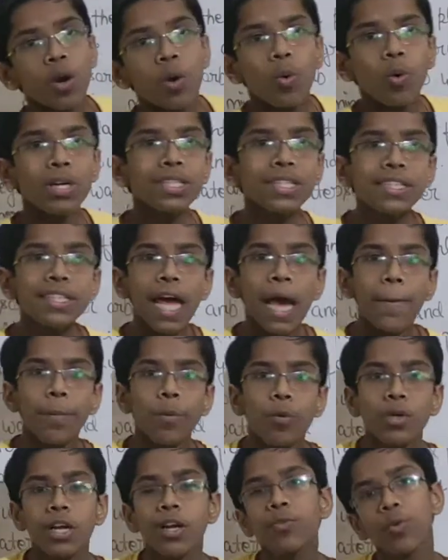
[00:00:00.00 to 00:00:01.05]
What is the
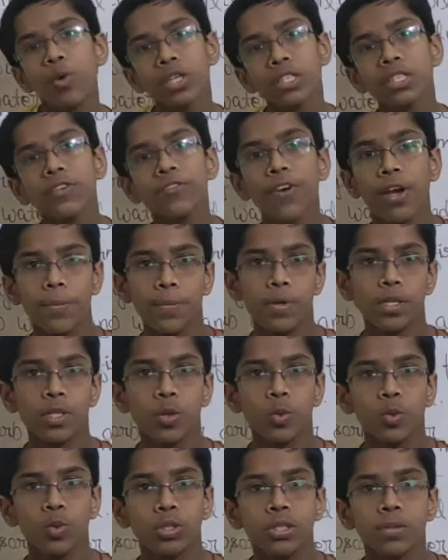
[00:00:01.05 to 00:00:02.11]
taproot and what is the fibrous
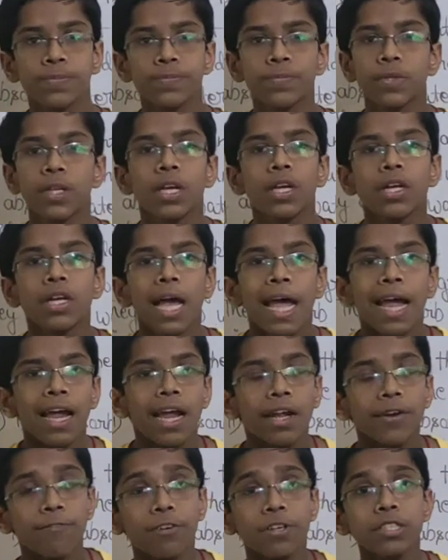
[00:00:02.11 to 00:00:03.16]
root?
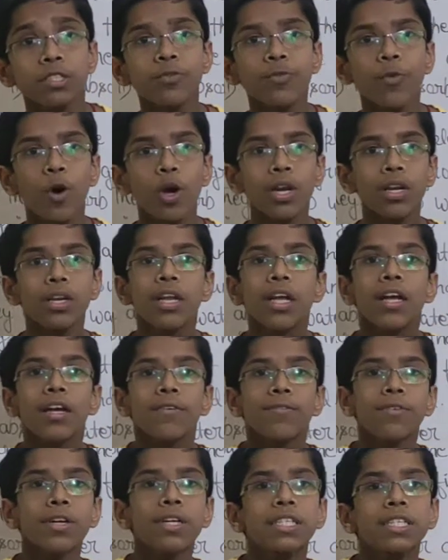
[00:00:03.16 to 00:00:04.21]
First of all,
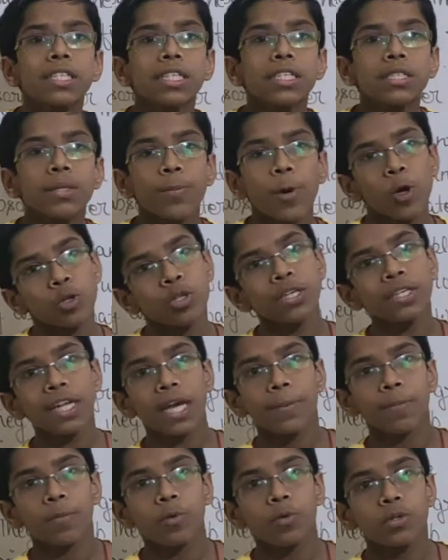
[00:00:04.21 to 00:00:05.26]
we will discuss about the
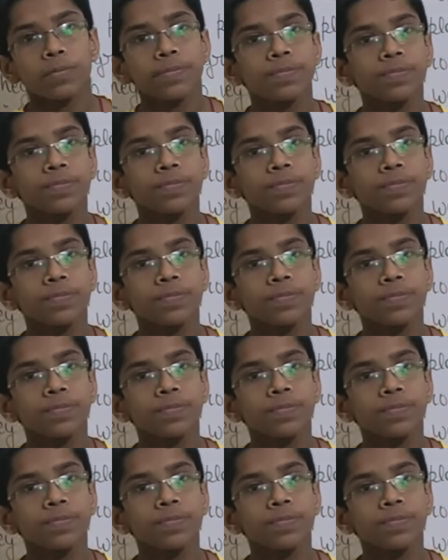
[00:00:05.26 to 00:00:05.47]
taproot.